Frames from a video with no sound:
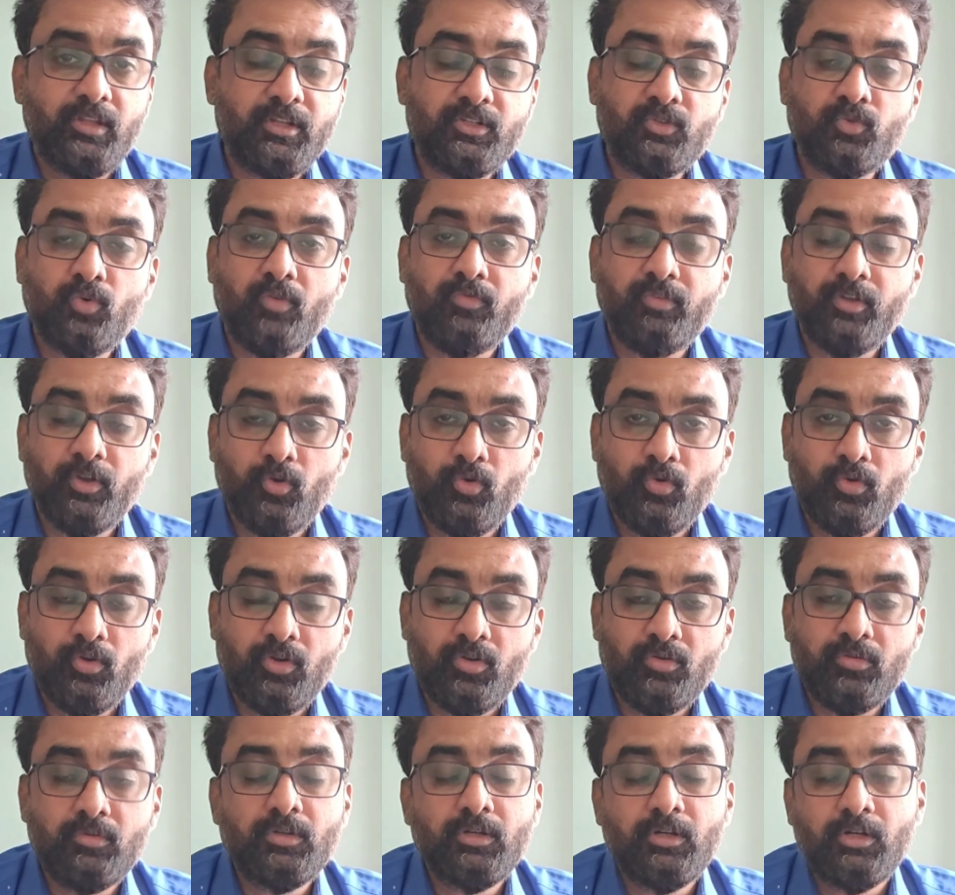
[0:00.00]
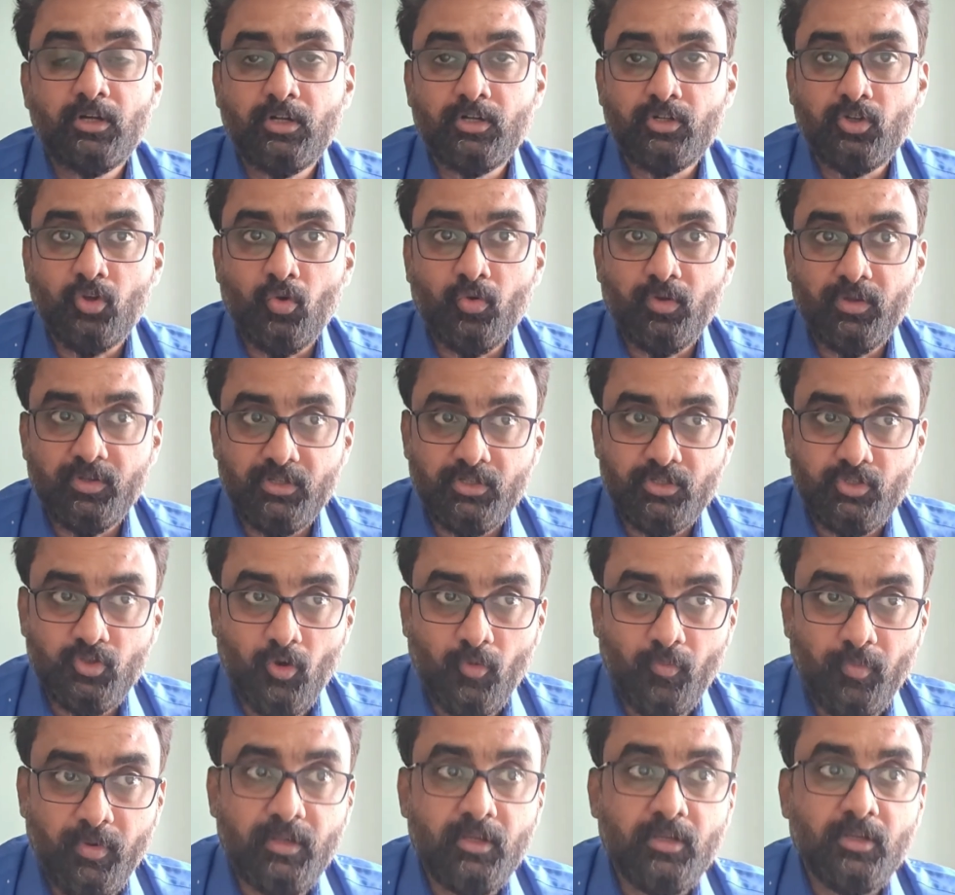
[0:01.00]
That's what we're going to talk in this
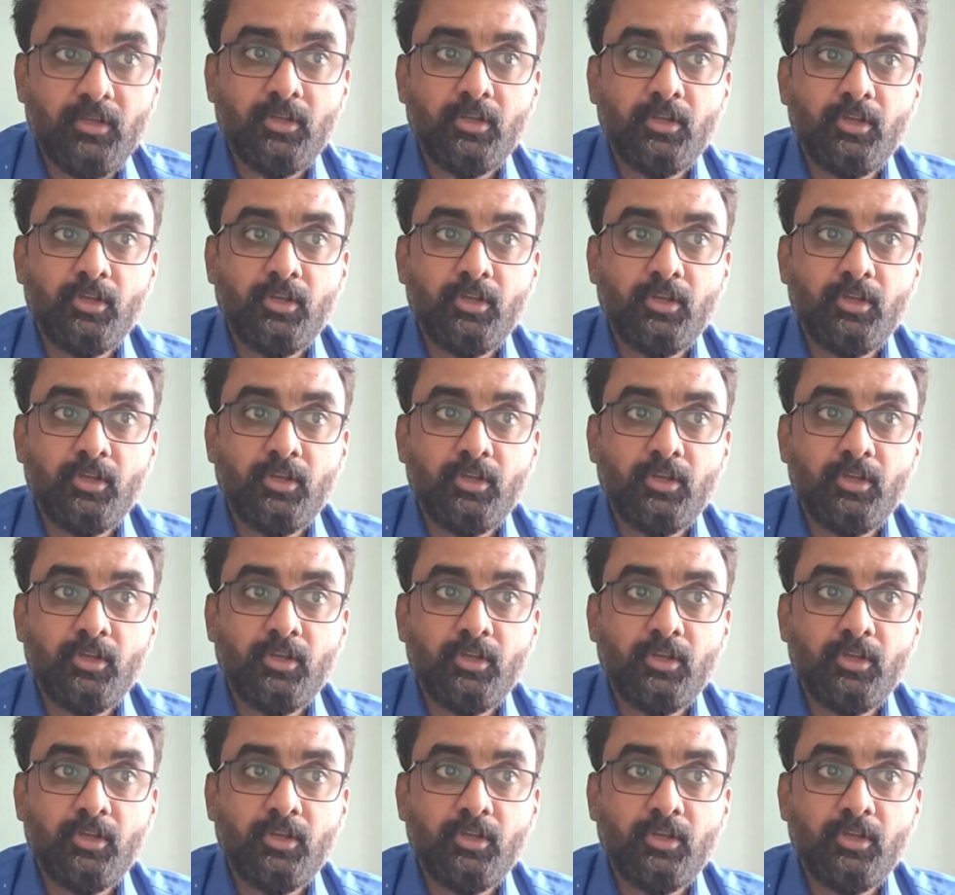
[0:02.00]
topic.